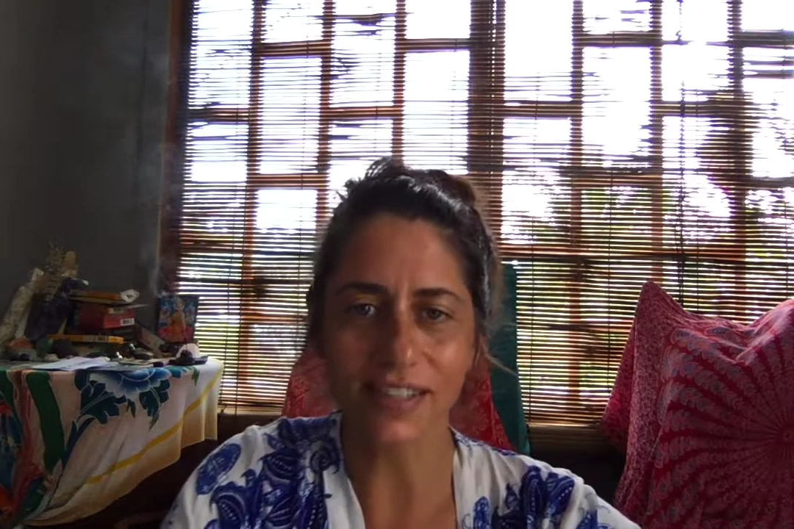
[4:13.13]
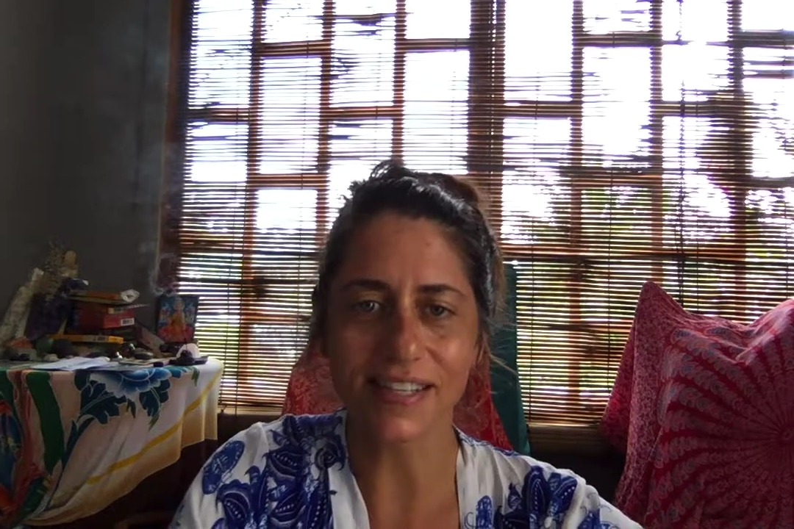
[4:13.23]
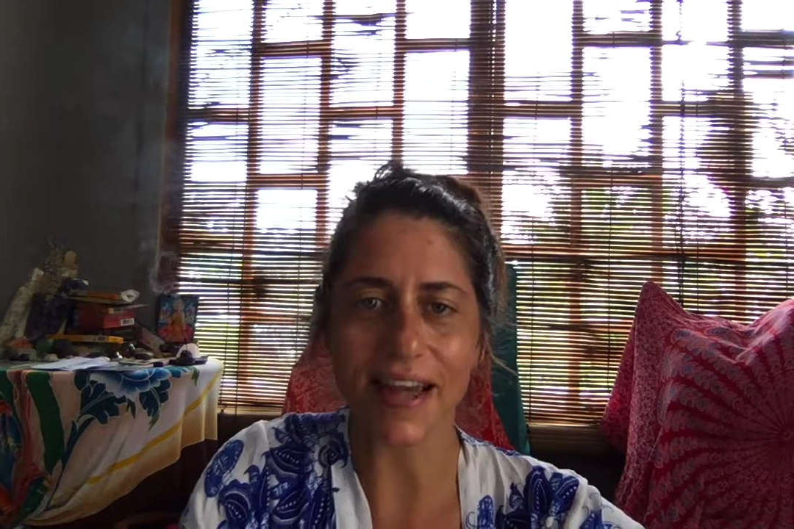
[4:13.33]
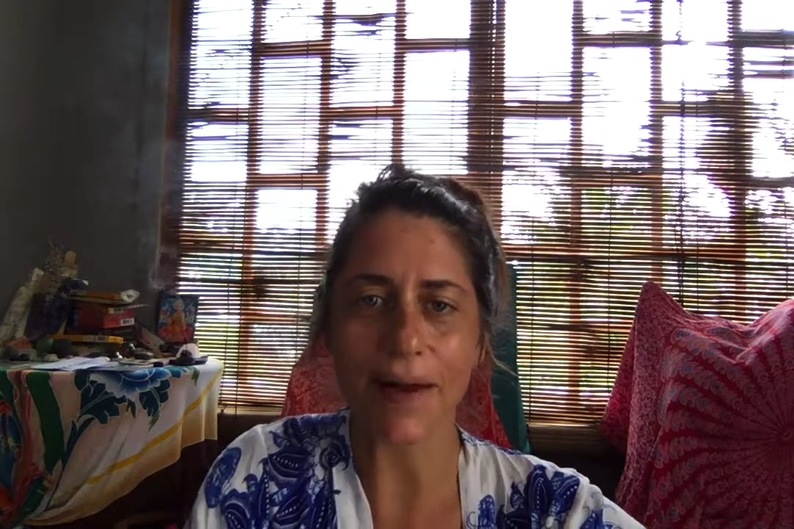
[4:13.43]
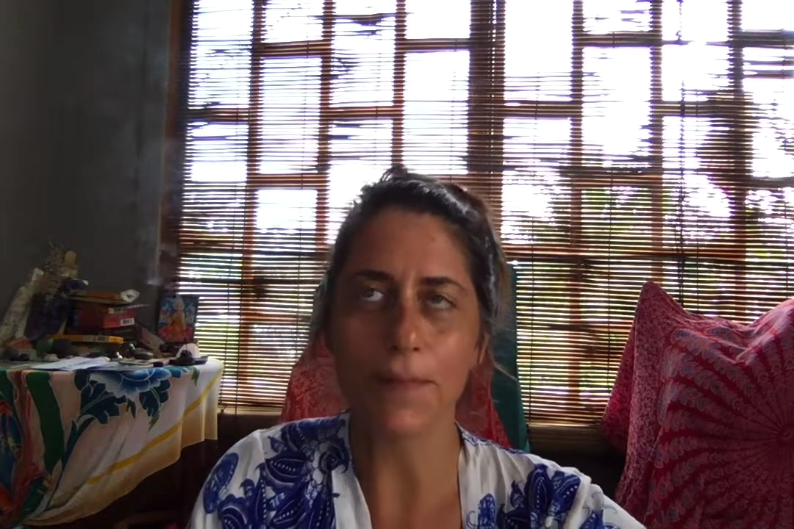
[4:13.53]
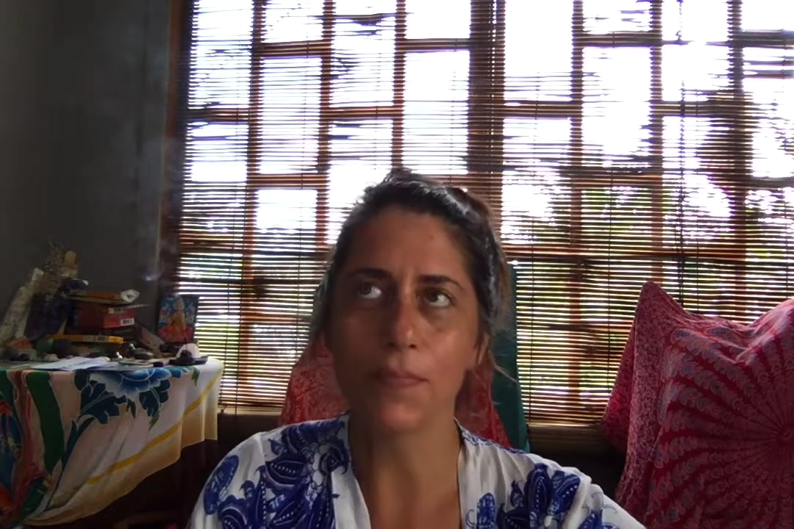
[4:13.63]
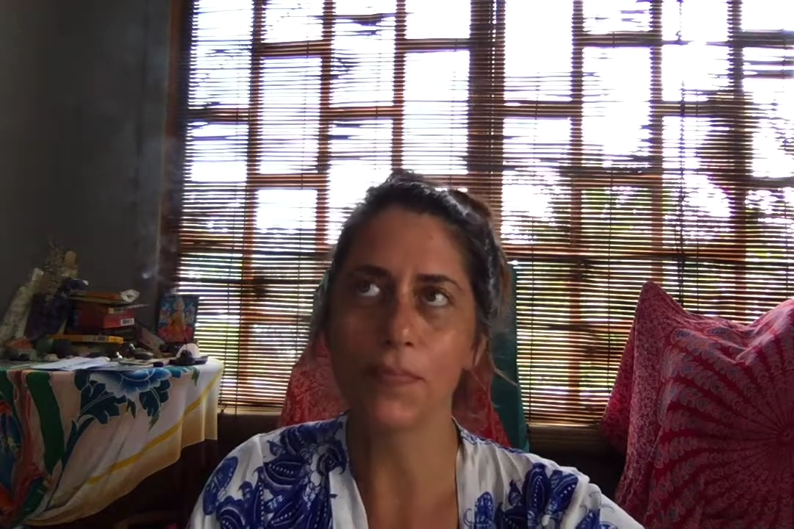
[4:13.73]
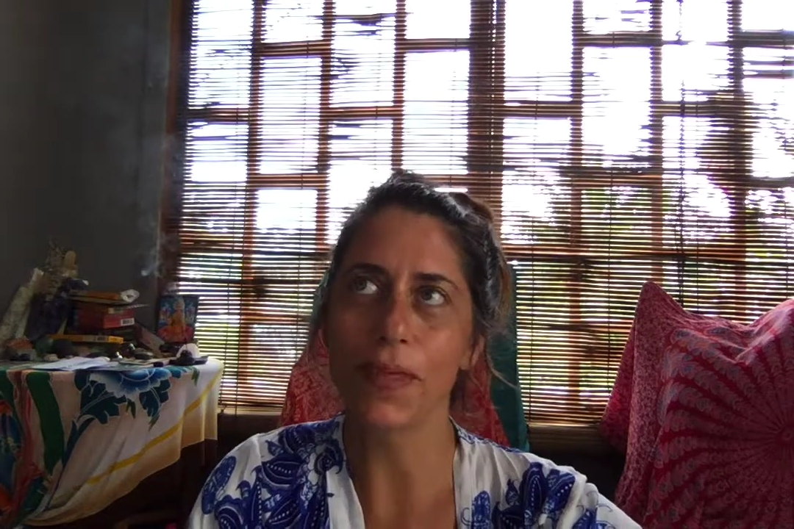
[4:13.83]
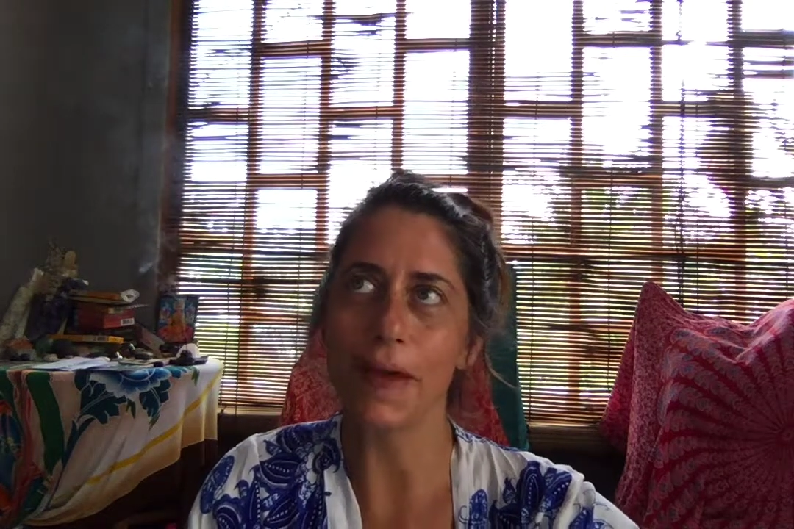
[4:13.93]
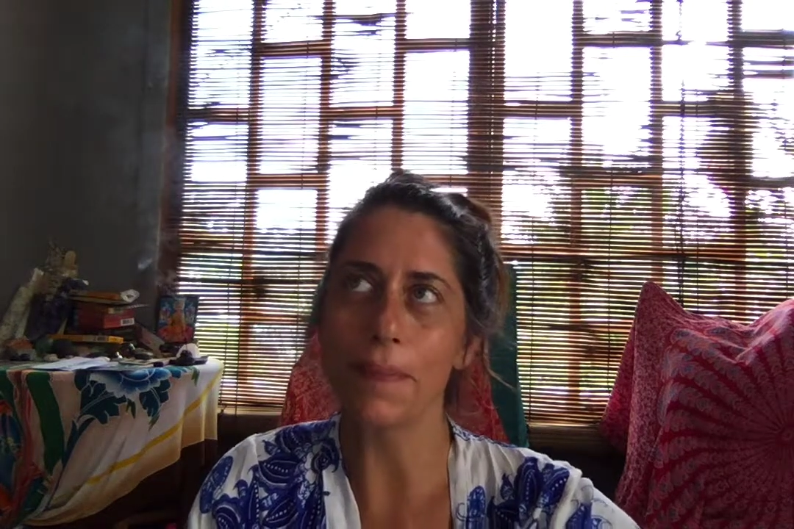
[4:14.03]
is
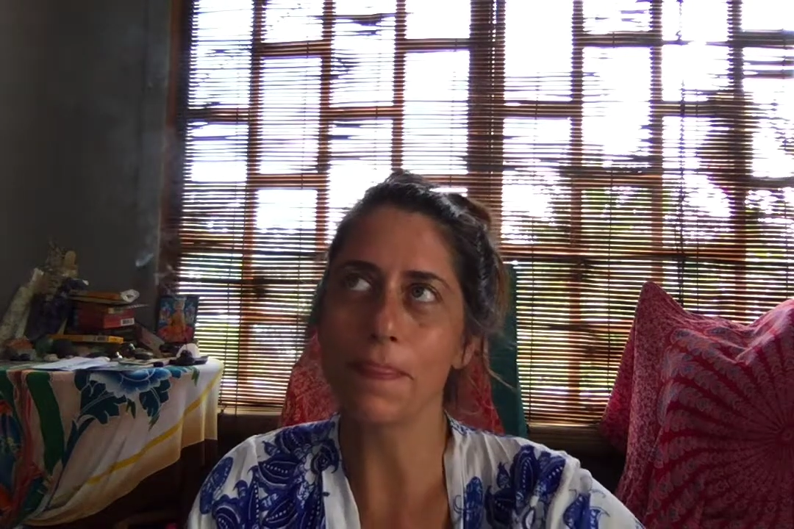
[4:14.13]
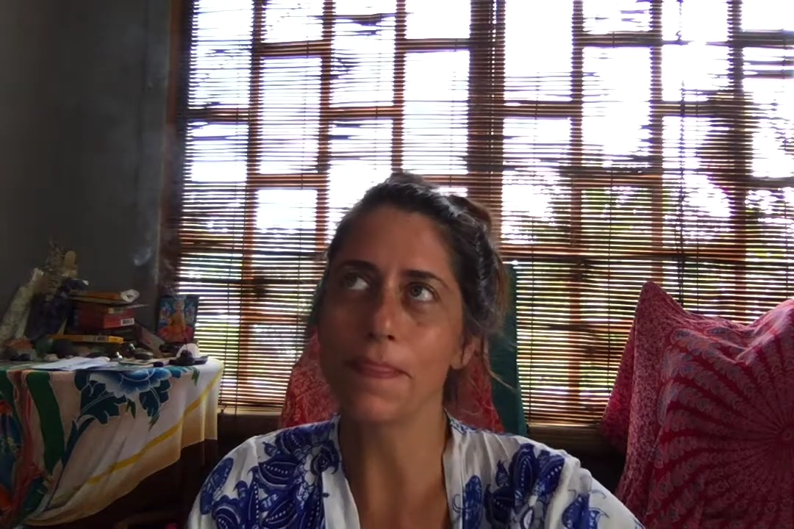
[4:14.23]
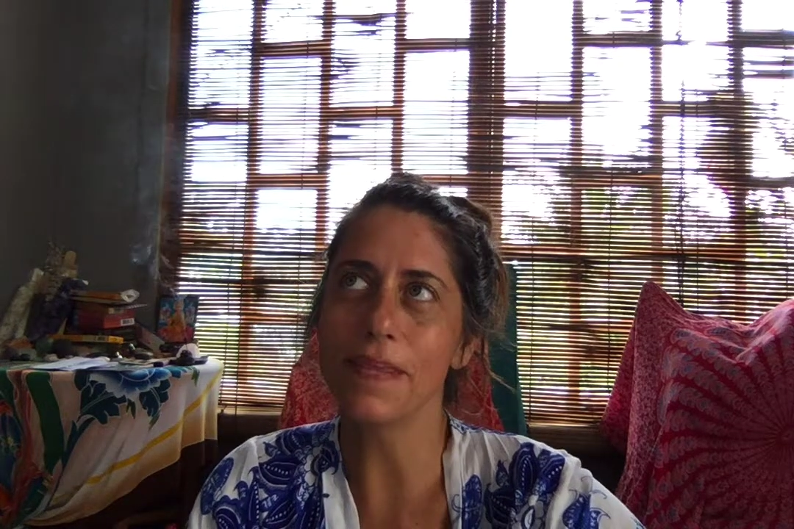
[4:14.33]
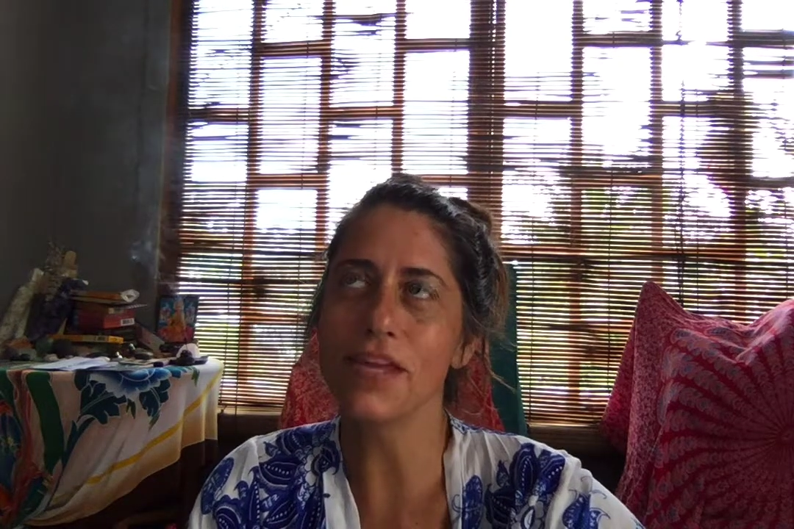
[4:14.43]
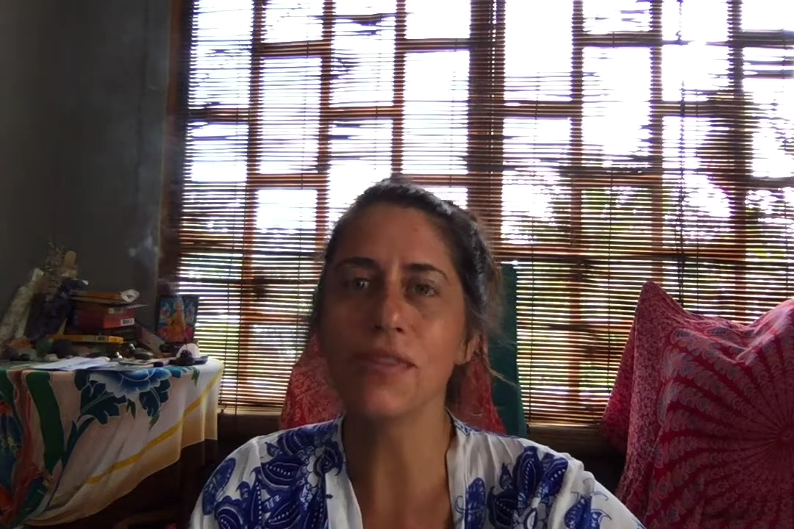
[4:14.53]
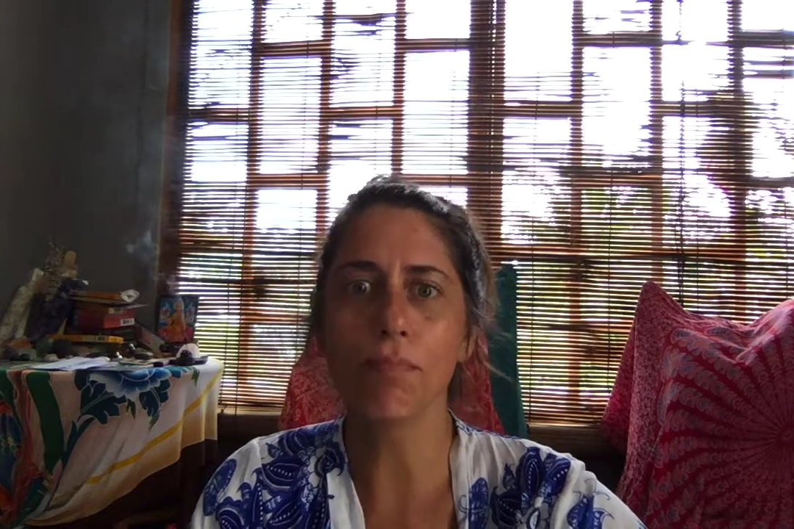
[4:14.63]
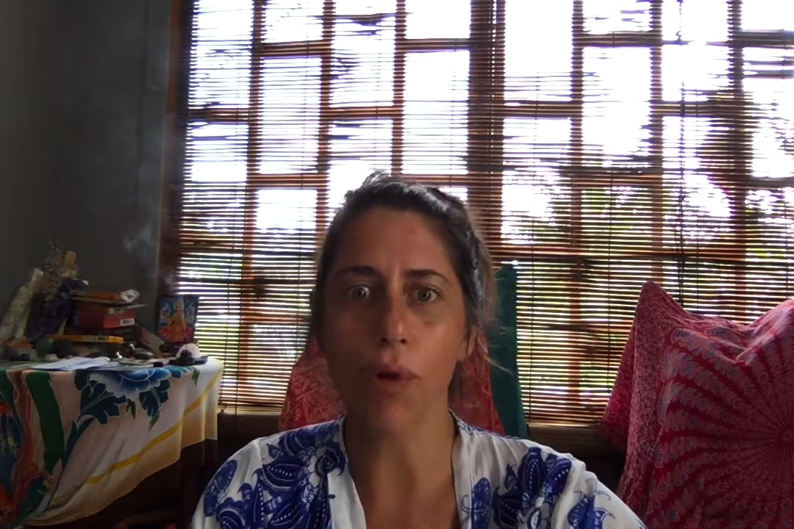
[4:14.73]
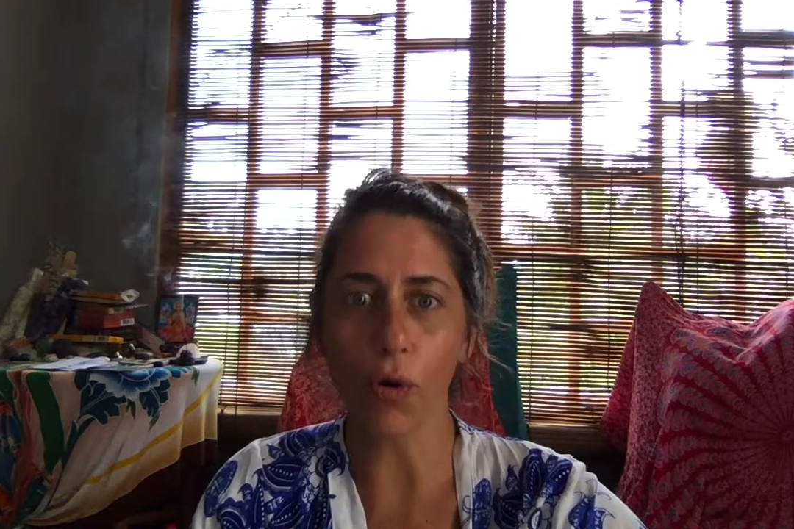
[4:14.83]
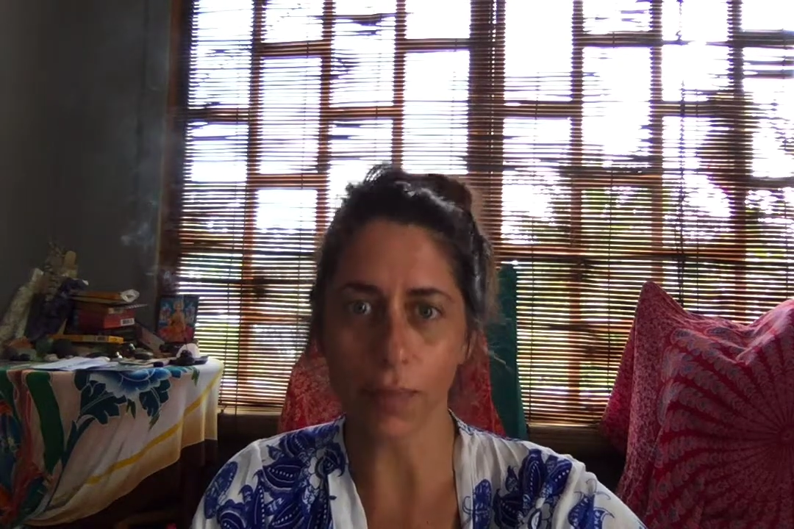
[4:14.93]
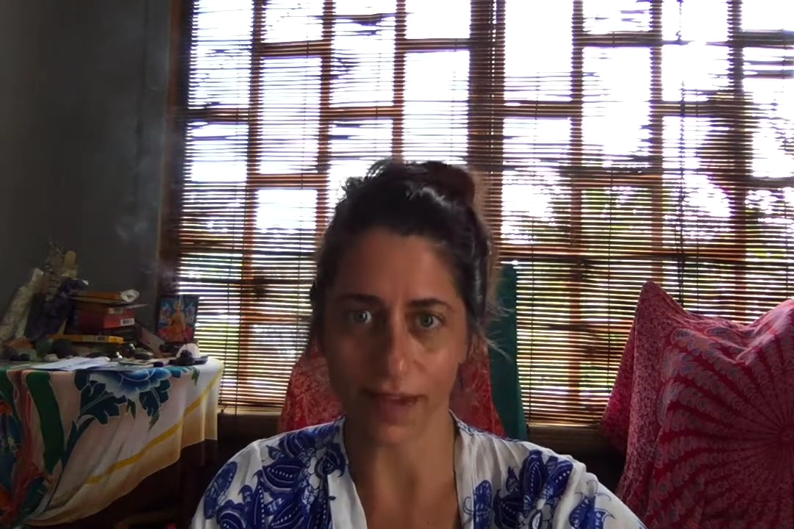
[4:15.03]
that in the
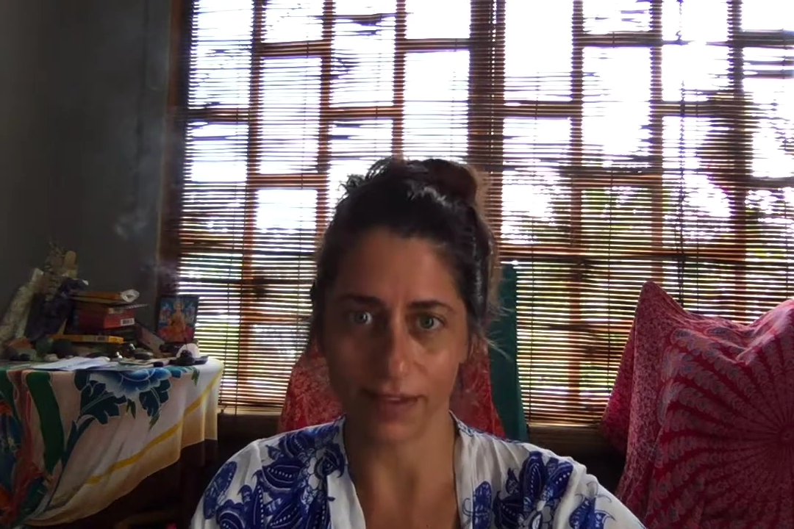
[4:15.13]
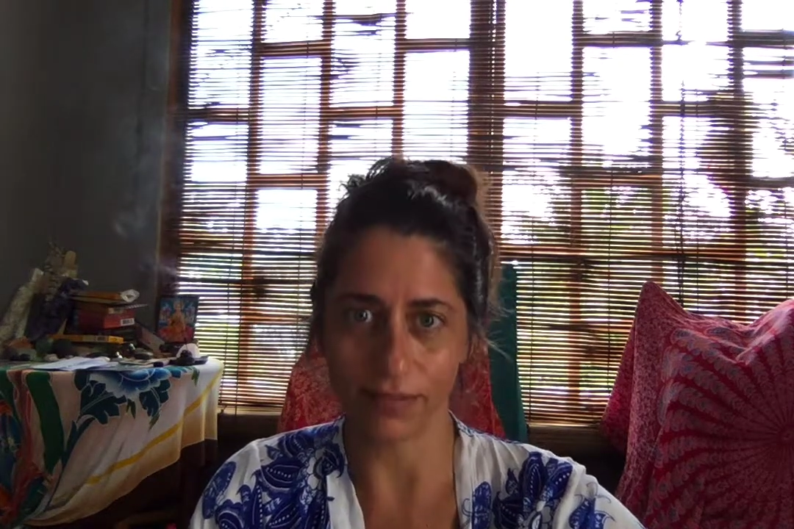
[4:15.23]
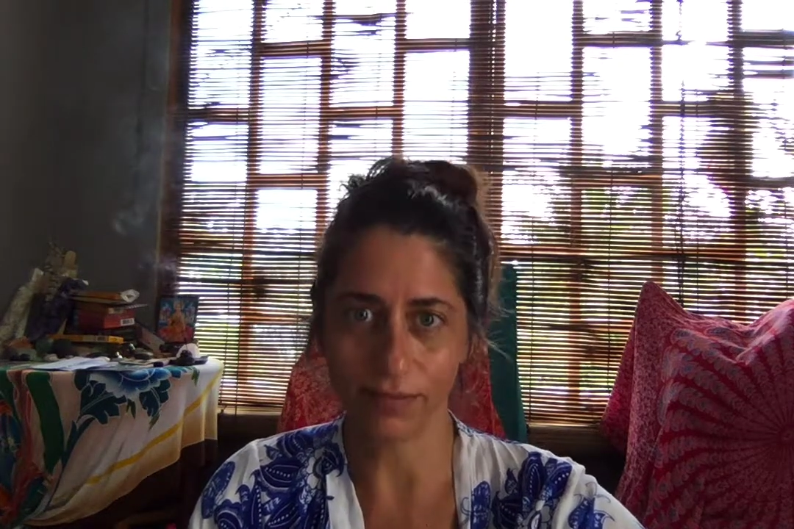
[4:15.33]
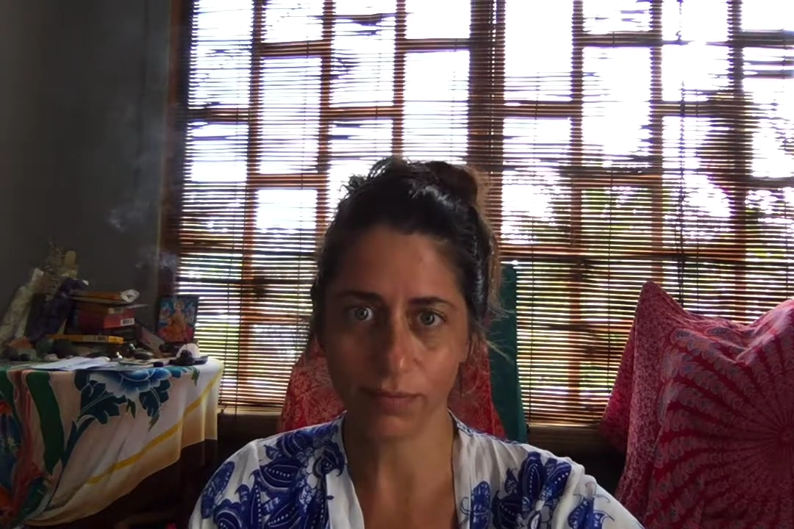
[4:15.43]
moment